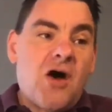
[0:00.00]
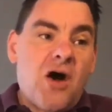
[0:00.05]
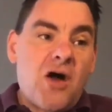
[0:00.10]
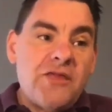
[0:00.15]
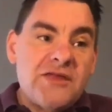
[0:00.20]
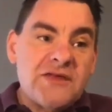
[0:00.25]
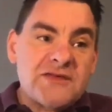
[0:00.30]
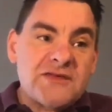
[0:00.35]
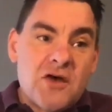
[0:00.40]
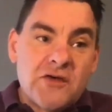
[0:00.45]

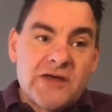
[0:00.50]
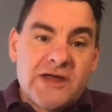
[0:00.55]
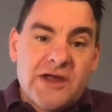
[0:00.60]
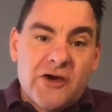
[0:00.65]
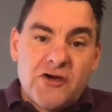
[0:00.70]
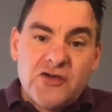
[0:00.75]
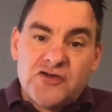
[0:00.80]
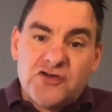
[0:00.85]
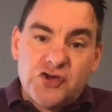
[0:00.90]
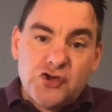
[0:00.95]
This all
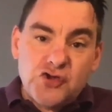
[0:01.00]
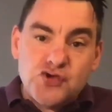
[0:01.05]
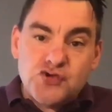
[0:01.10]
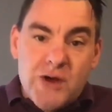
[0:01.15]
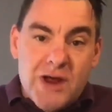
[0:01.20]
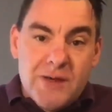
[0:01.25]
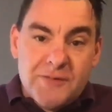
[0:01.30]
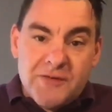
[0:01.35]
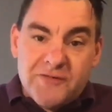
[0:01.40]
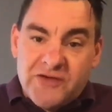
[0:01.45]
carries huge
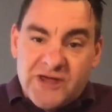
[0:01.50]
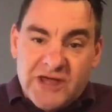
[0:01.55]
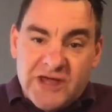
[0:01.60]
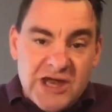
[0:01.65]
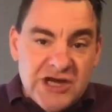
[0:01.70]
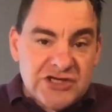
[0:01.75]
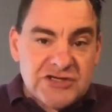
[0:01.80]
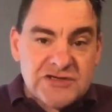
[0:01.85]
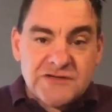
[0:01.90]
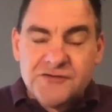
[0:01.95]

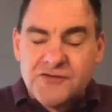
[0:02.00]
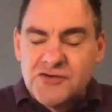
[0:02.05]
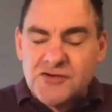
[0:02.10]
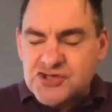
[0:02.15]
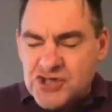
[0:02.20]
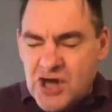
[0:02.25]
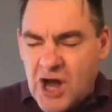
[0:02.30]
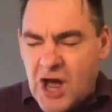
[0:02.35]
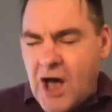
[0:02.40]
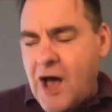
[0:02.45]
ramifications for
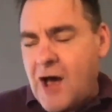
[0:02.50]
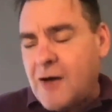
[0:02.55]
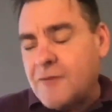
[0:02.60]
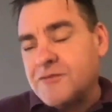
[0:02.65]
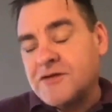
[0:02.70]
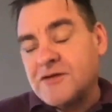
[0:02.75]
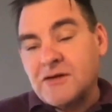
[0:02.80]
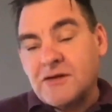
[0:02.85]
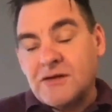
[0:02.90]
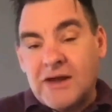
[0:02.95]

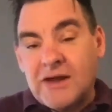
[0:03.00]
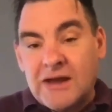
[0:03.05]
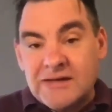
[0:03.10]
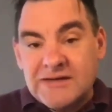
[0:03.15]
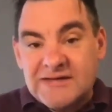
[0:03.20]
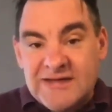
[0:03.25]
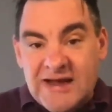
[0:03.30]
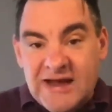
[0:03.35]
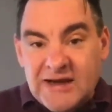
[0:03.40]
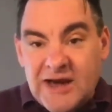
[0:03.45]
jobs and
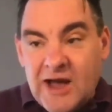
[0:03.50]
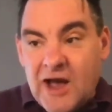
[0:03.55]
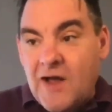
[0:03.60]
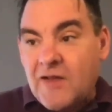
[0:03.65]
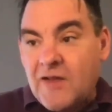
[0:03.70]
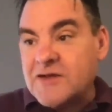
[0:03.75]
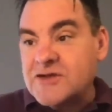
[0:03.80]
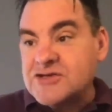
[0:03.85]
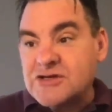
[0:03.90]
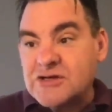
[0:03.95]

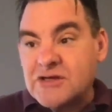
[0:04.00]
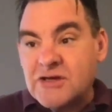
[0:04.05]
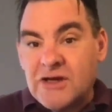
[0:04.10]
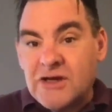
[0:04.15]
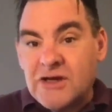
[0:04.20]
technology